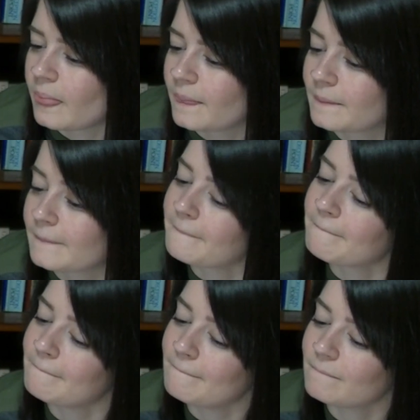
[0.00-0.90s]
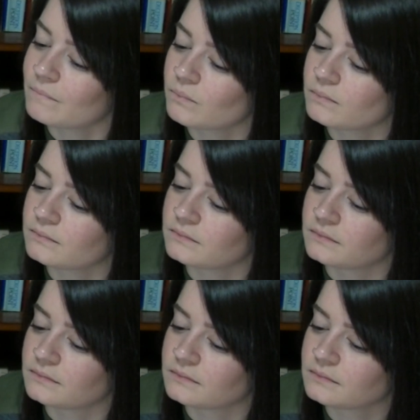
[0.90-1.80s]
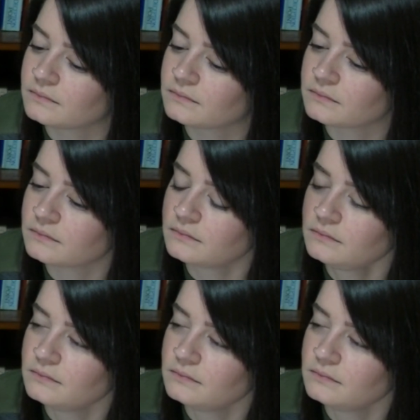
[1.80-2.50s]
(not speaking)